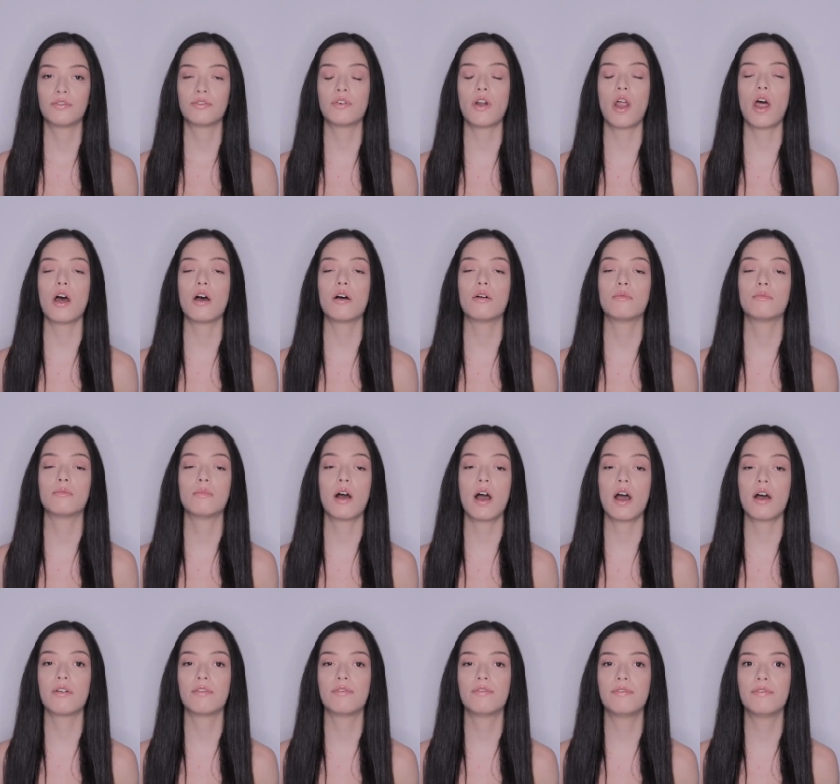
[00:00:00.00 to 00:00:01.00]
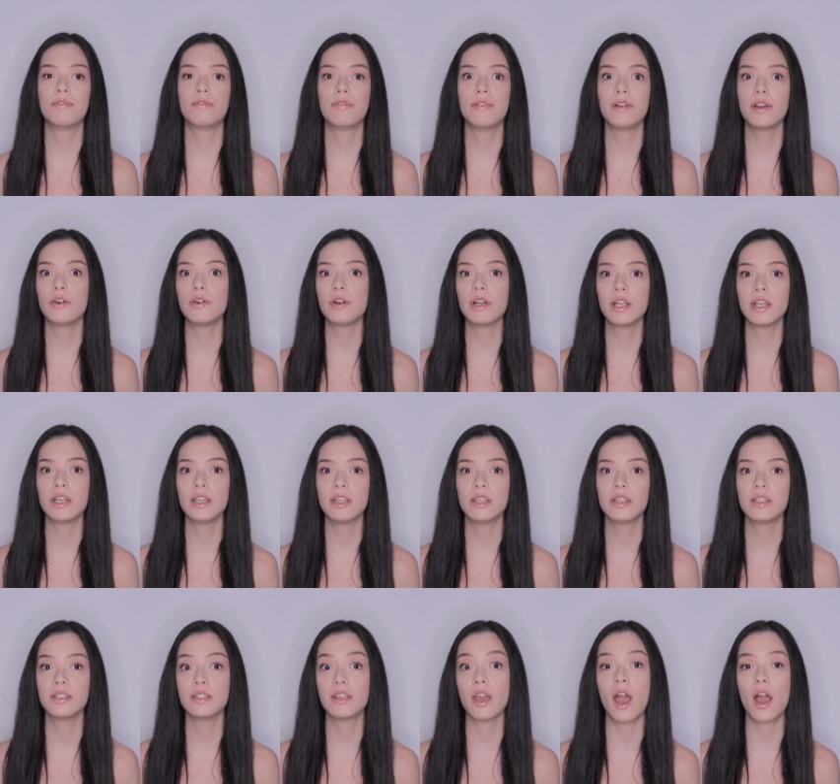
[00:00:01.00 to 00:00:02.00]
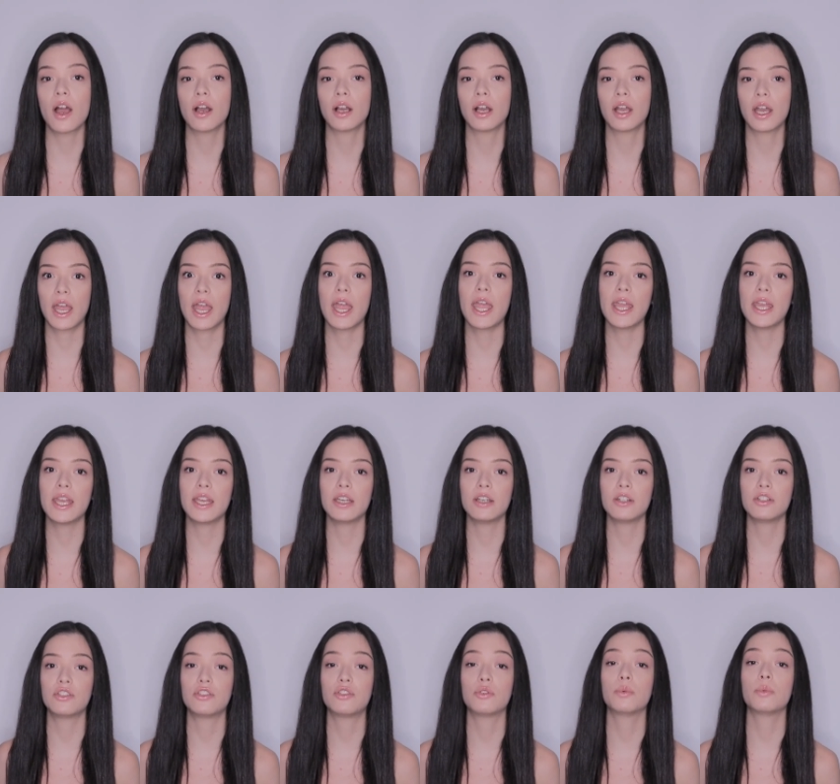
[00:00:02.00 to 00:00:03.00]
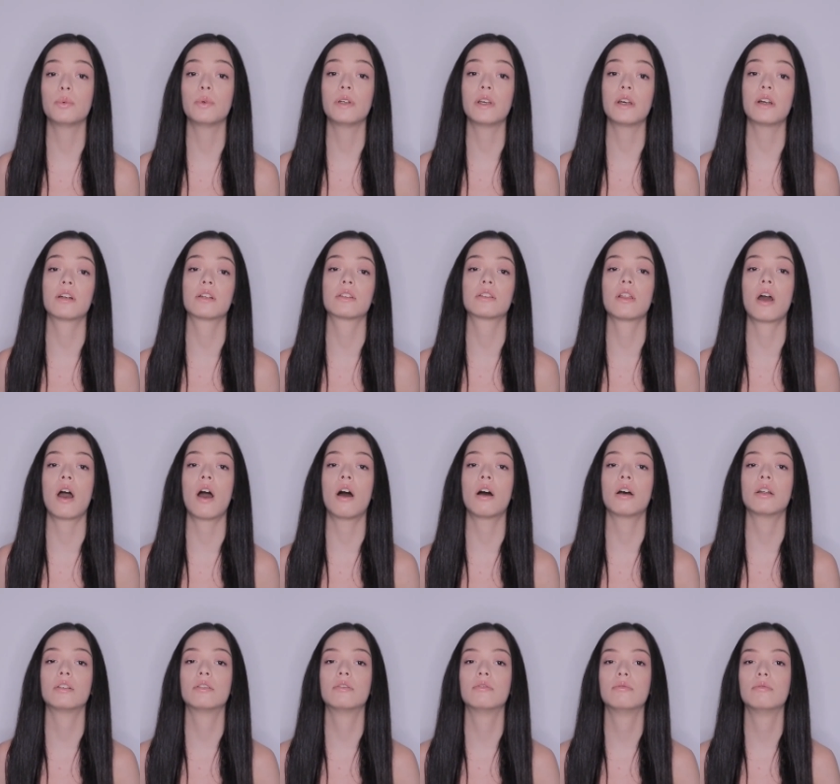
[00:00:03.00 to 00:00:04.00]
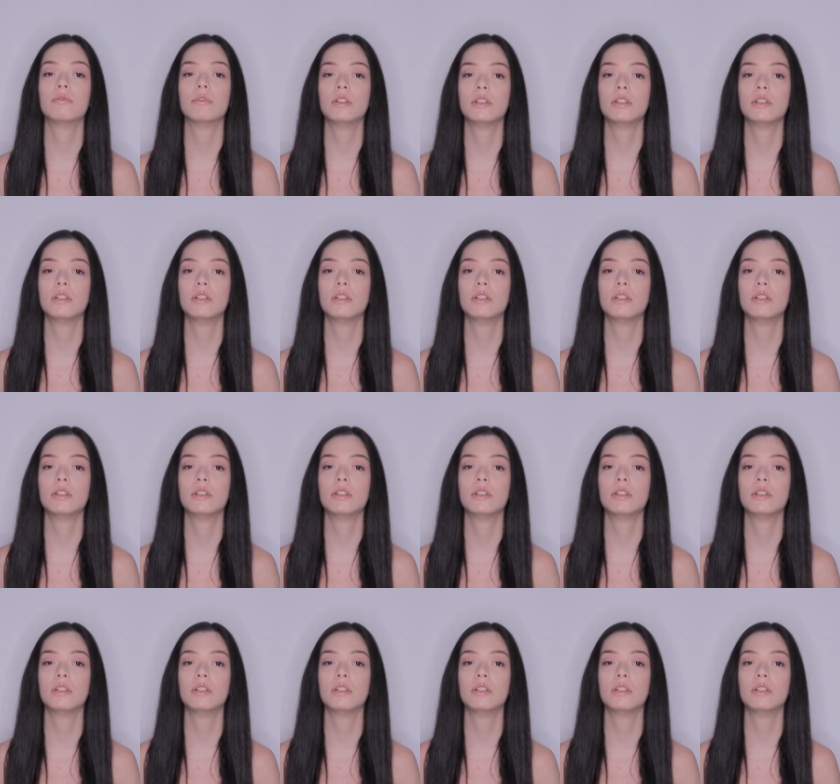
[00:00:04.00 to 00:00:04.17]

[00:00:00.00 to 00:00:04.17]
From a very young age, we are taught,